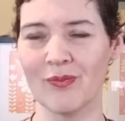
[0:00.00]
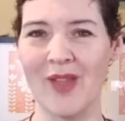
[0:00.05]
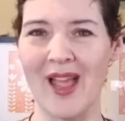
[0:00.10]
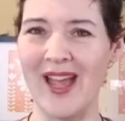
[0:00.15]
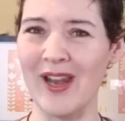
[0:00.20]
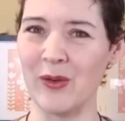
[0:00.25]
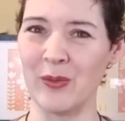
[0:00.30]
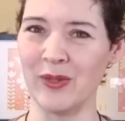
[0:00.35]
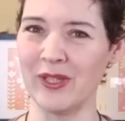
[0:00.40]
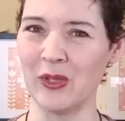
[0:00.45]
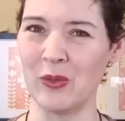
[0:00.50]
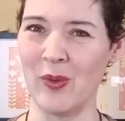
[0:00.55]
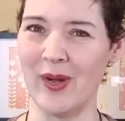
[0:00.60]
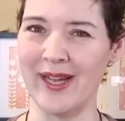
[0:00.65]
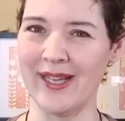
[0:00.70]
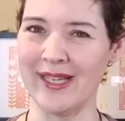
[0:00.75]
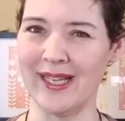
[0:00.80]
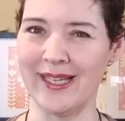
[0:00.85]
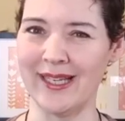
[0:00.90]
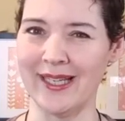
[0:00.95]
had a really
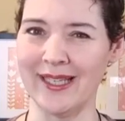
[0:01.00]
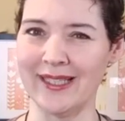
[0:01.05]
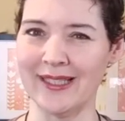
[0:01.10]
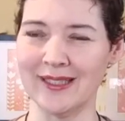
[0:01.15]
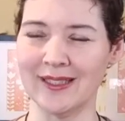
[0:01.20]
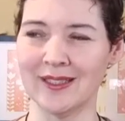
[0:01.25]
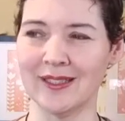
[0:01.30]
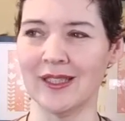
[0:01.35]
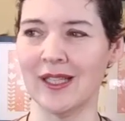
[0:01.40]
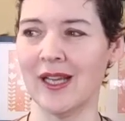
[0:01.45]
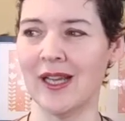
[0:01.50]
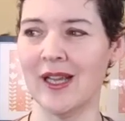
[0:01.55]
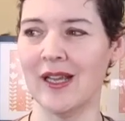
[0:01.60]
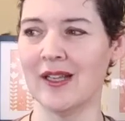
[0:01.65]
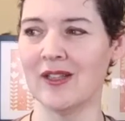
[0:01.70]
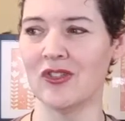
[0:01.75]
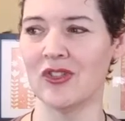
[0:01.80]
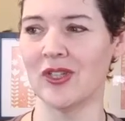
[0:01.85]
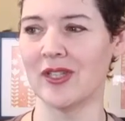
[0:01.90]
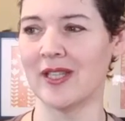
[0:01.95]
quiet night in,
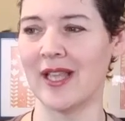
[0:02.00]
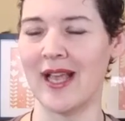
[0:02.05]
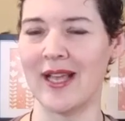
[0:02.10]
just